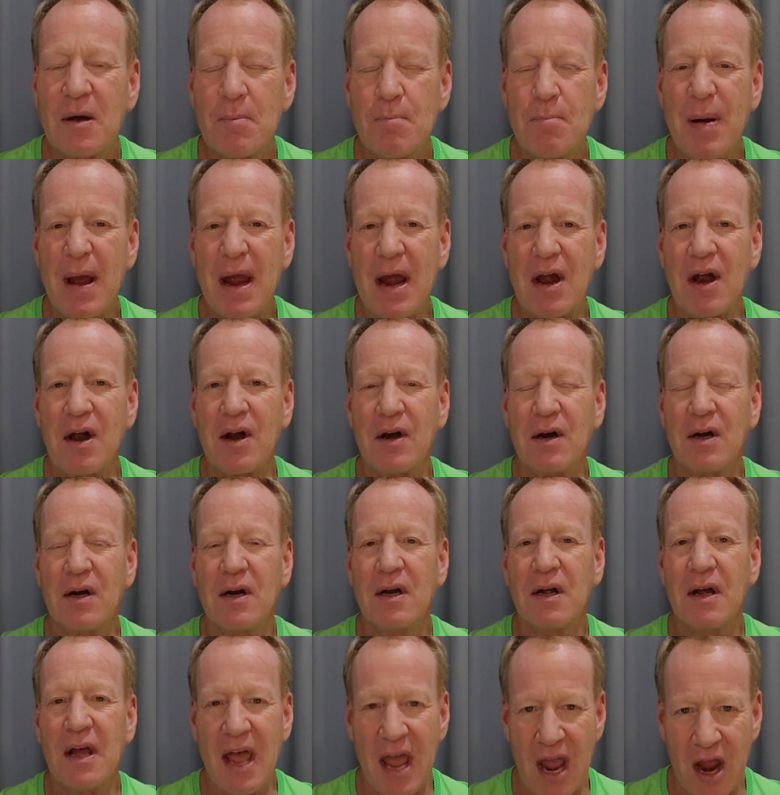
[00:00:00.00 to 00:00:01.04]

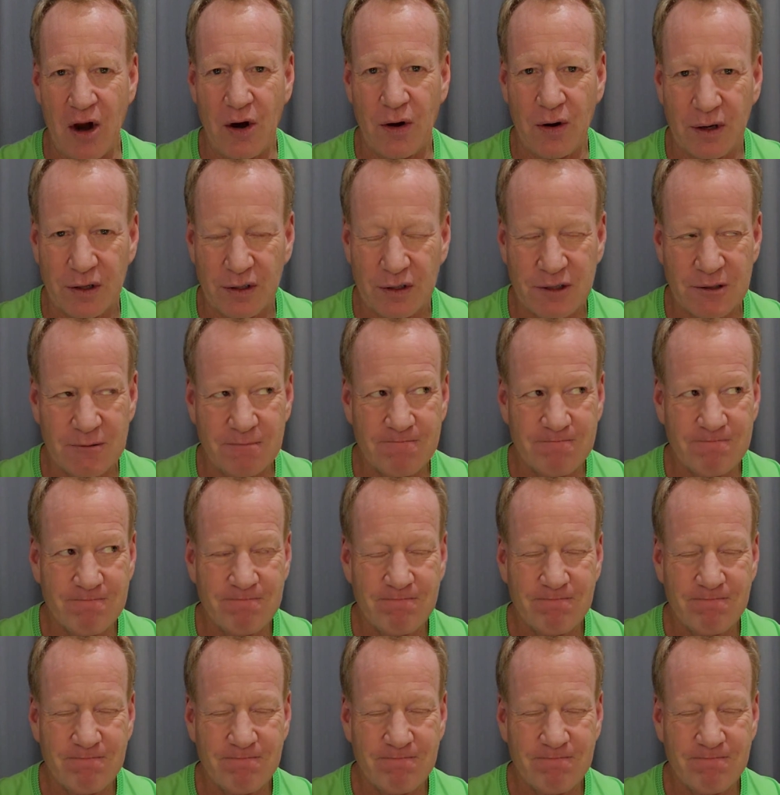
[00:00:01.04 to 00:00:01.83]
compare errors.